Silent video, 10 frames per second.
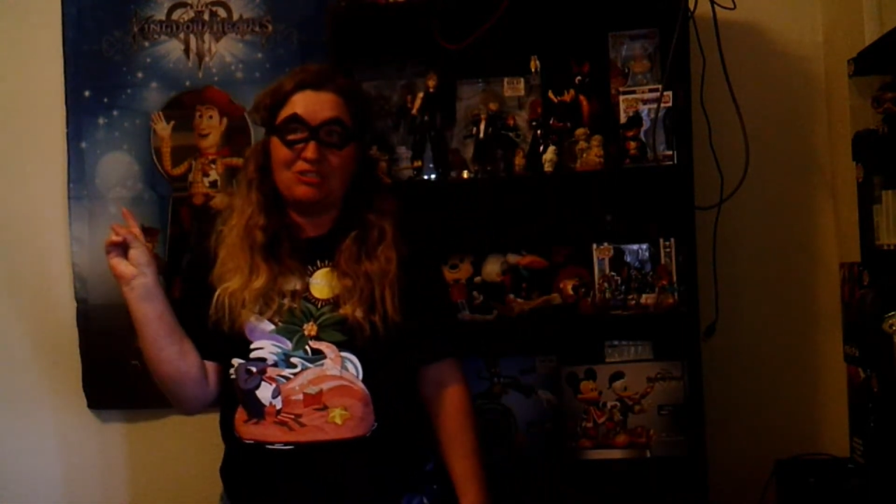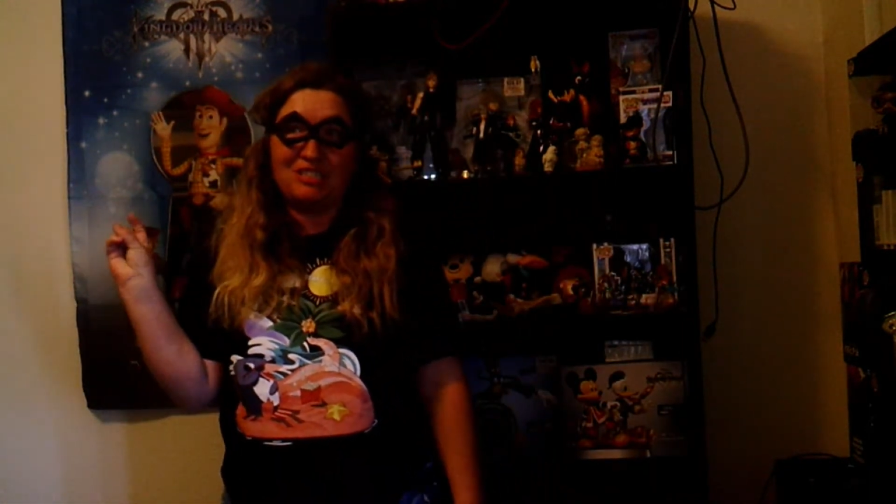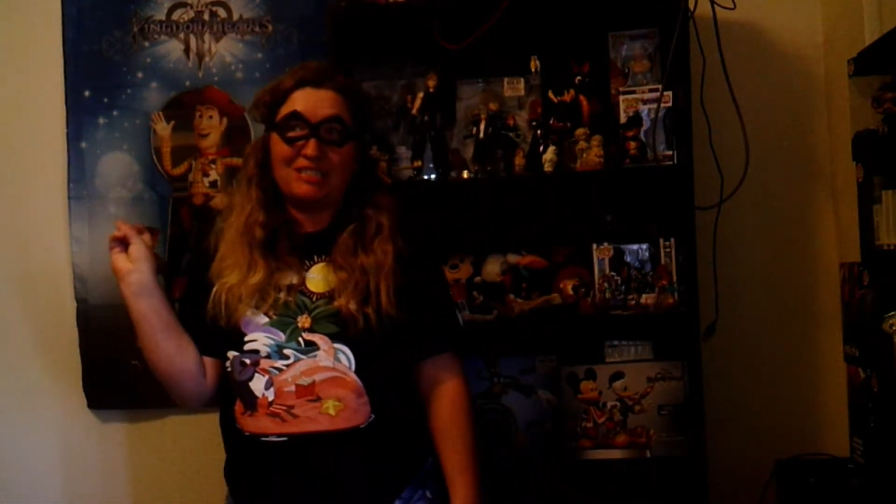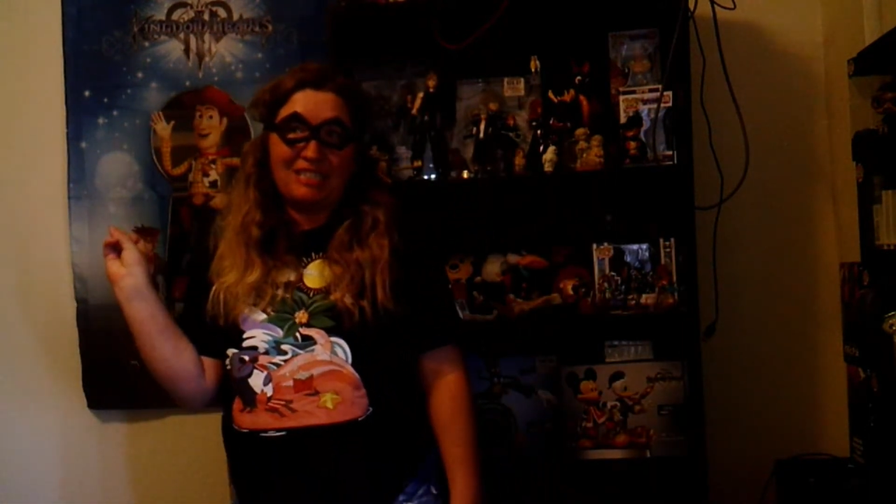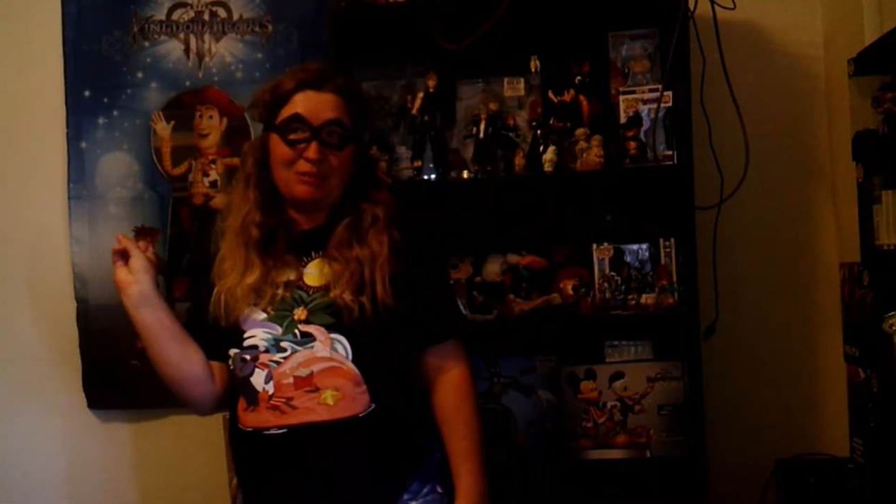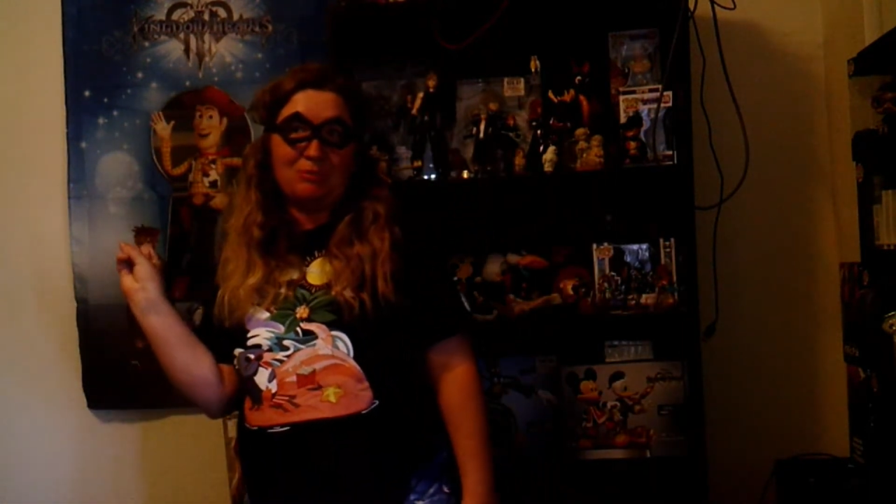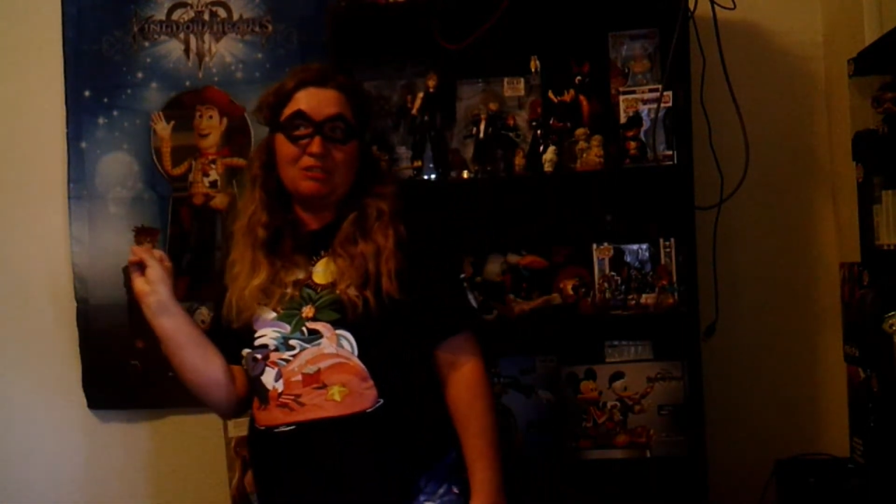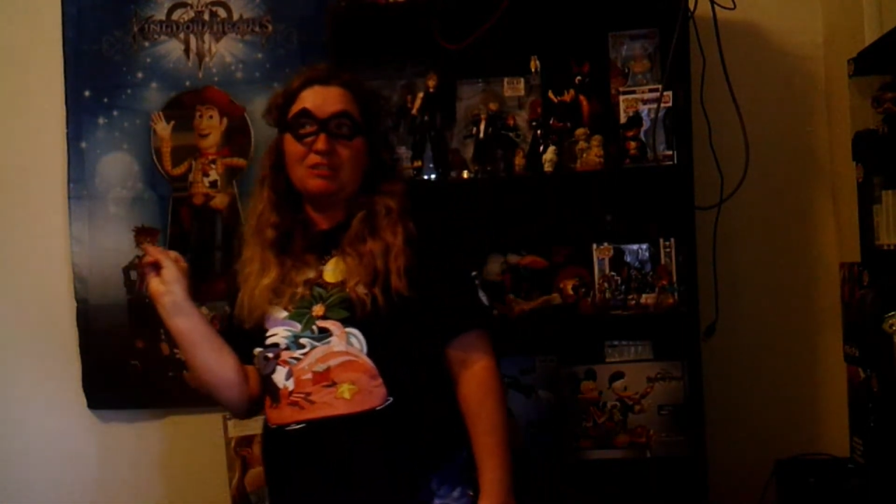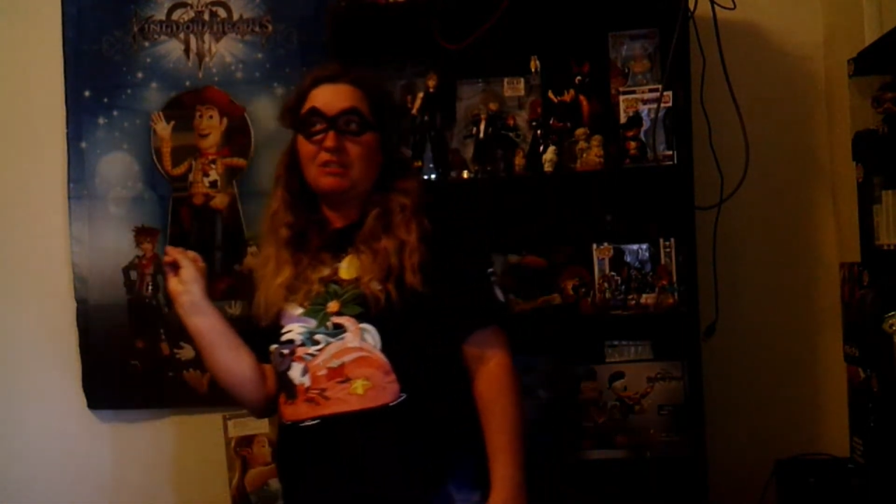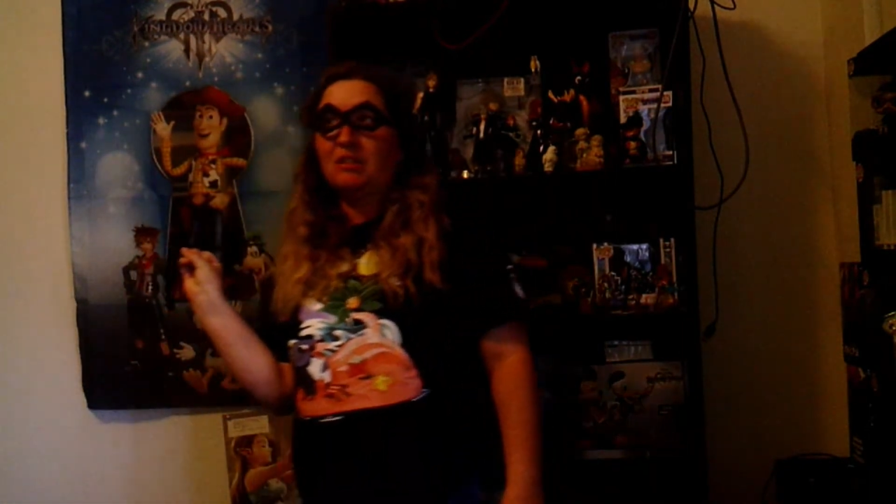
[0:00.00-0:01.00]
name.
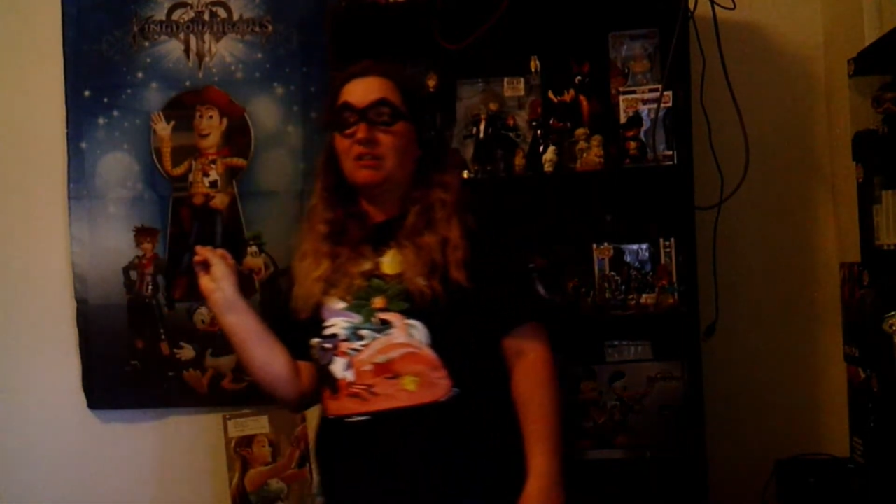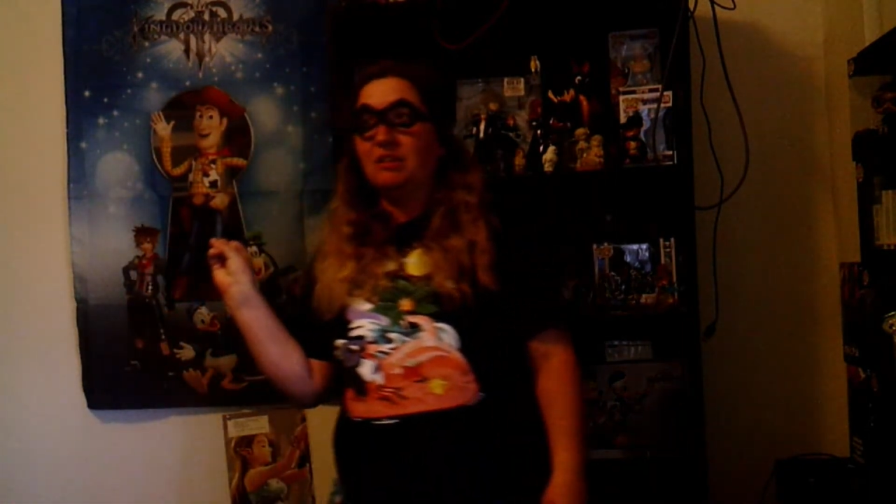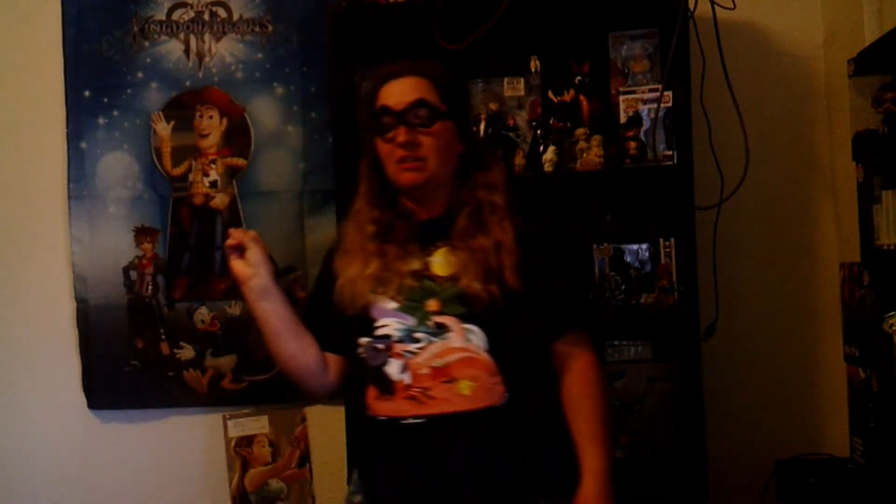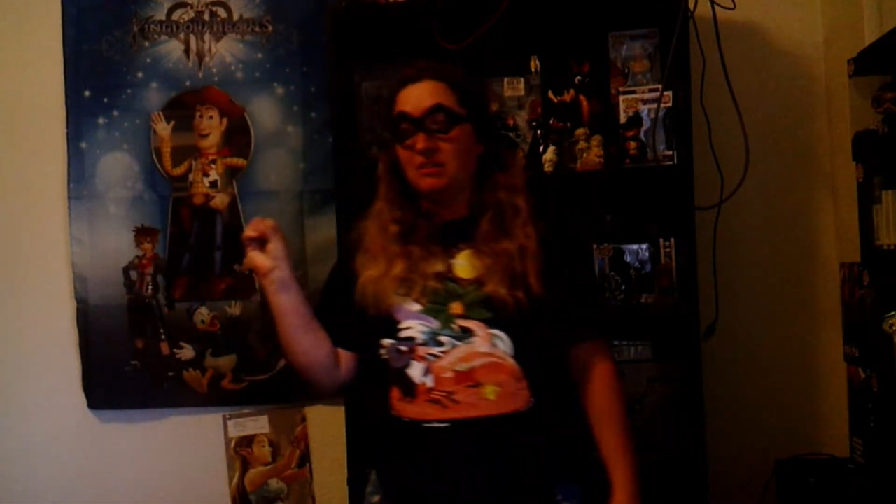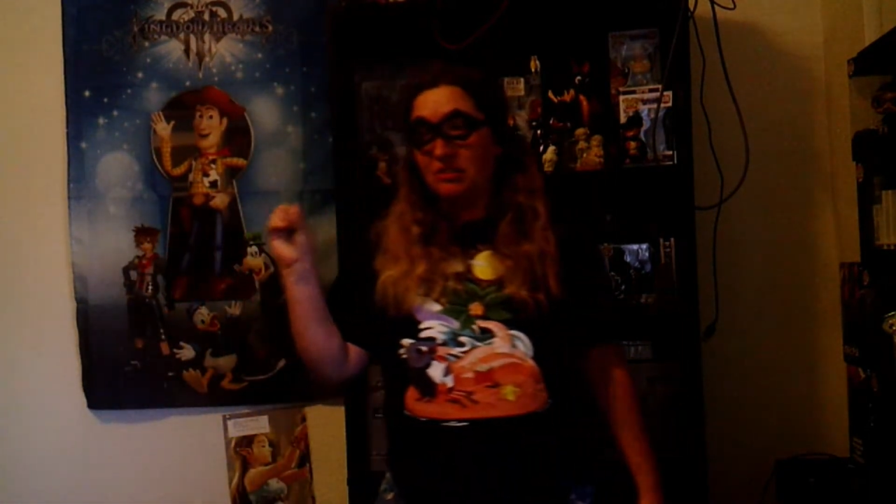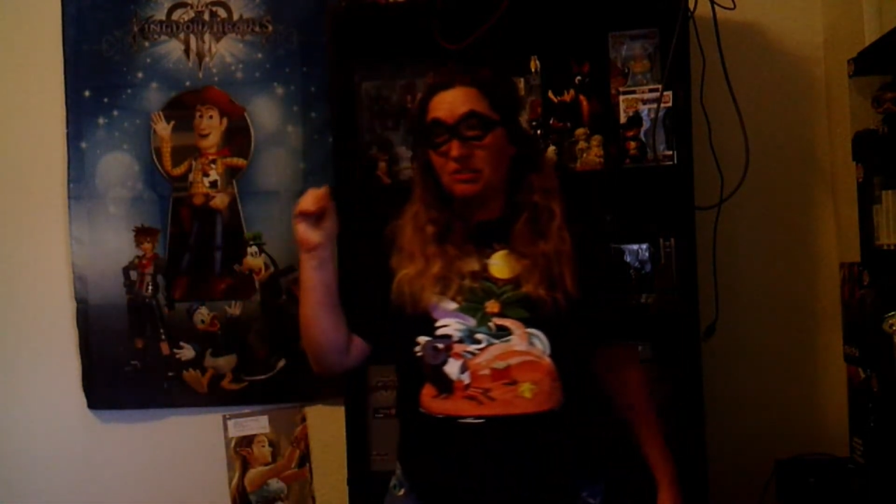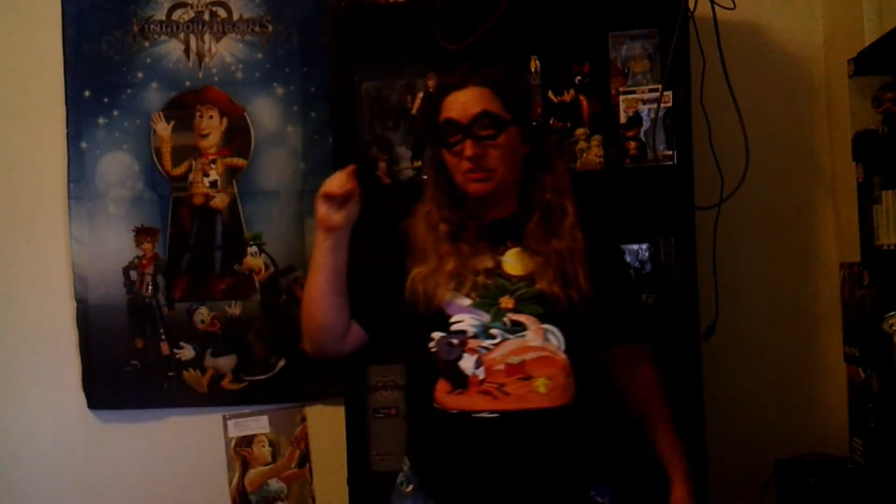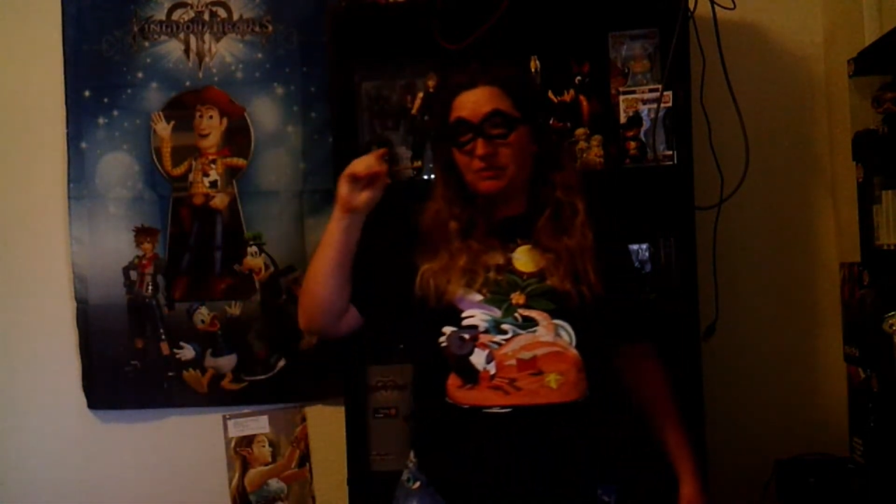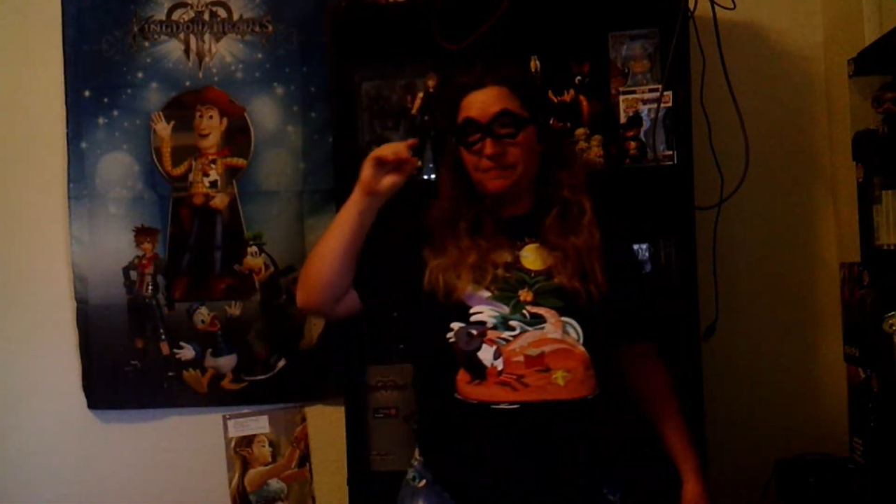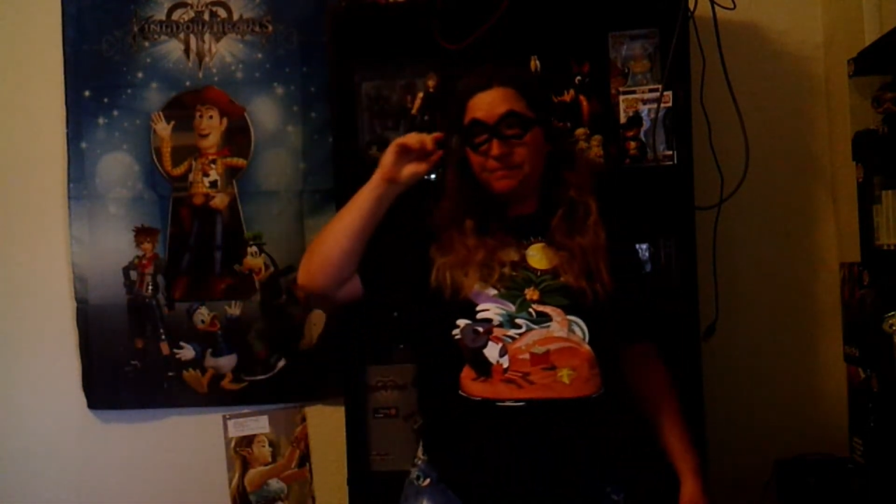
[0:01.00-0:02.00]
So